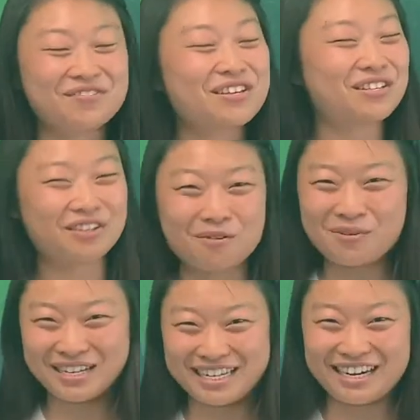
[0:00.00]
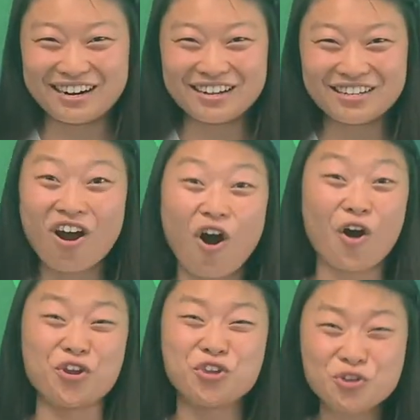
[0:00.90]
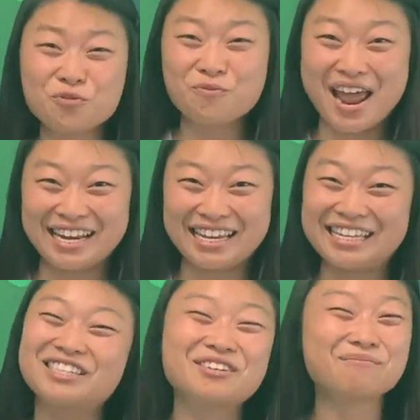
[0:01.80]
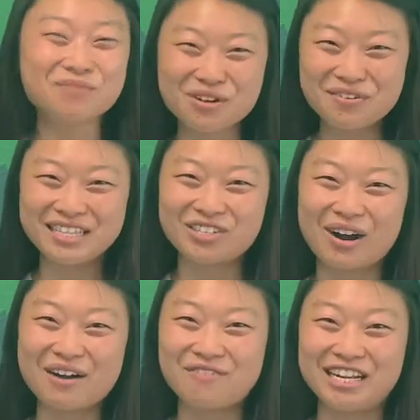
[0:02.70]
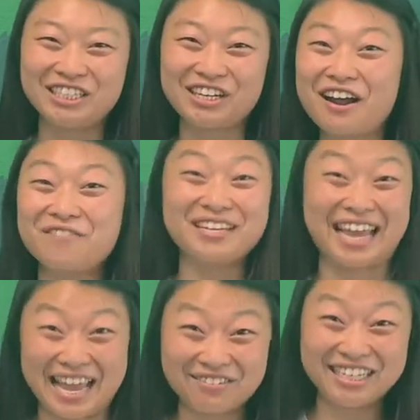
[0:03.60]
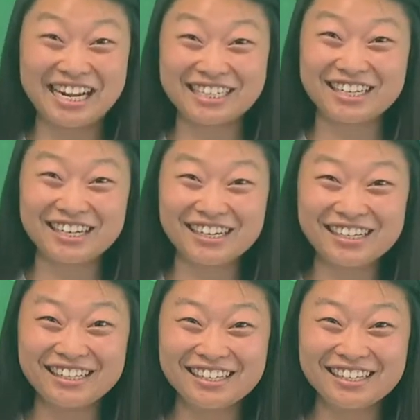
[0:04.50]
So boys and girls, are you ready to move into our adventure of Game Changer?